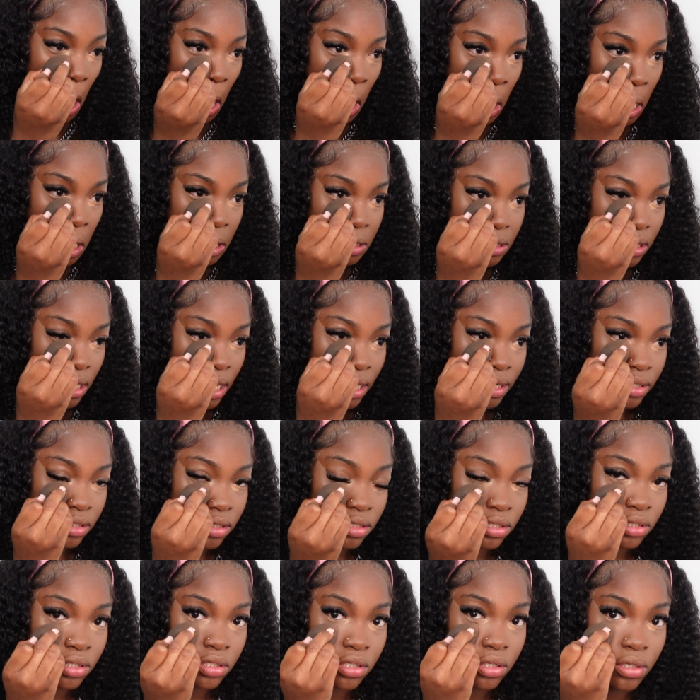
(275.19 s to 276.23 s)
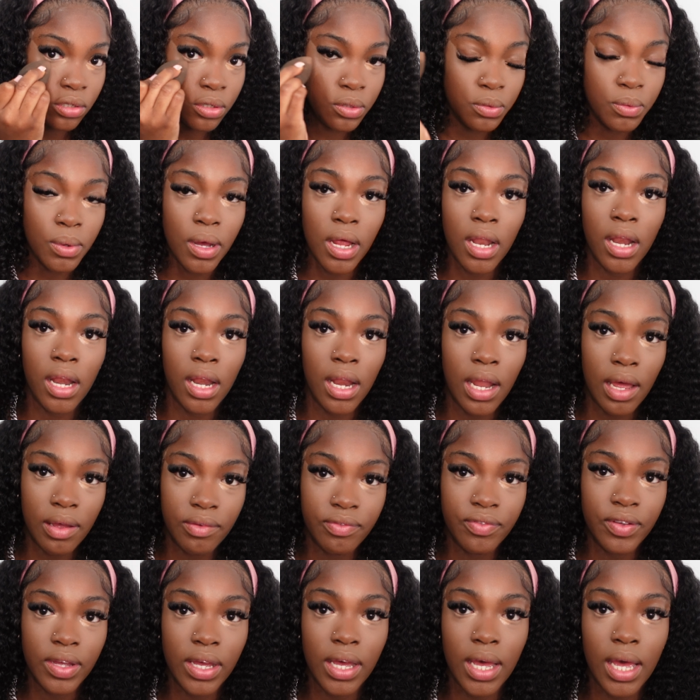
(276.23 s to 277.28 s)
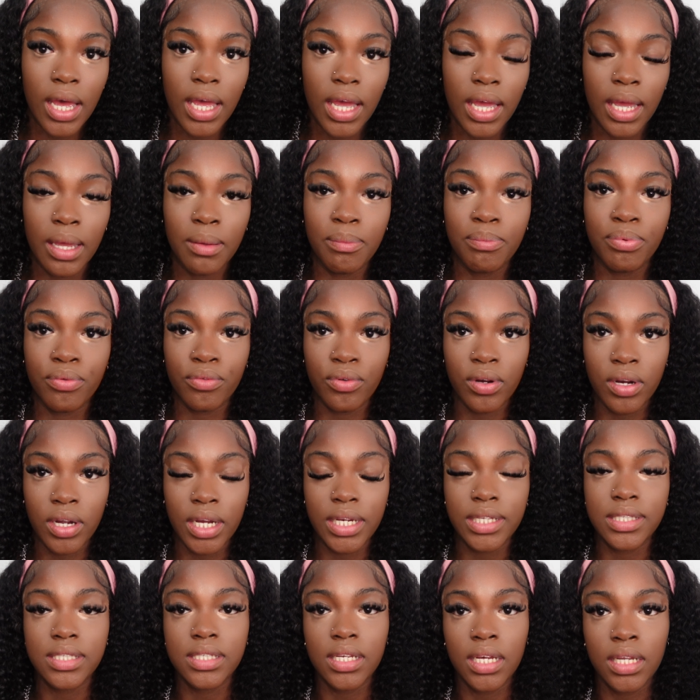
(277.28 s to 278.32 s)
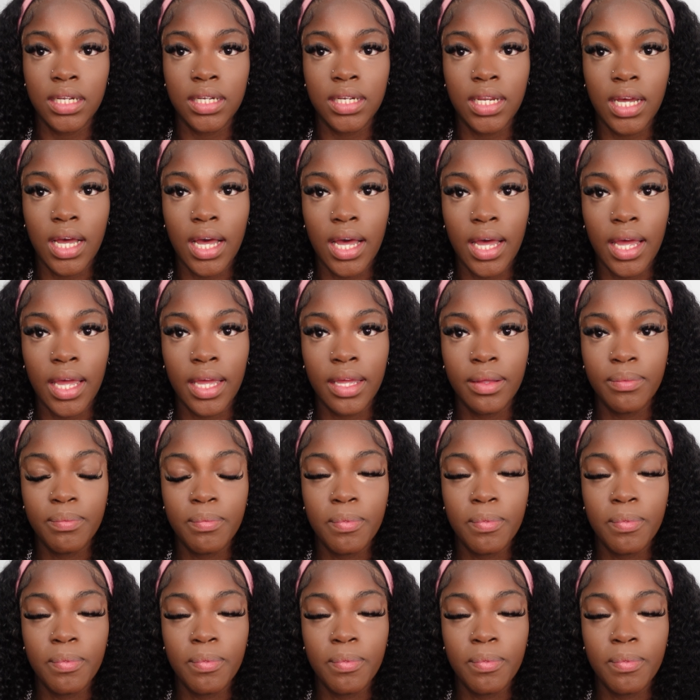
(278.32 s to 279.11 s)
Because I do love a bright under eye.